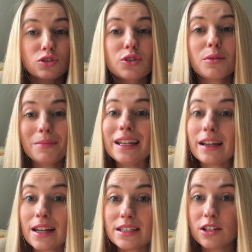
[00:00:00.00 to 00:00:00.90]
Also, the
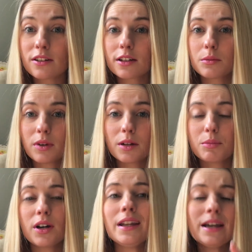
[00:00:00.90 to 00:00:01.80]
meeting ID you're going to want to
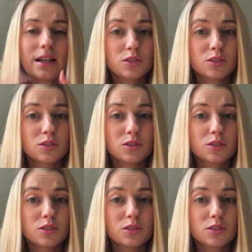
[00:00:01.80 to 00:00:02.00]
put,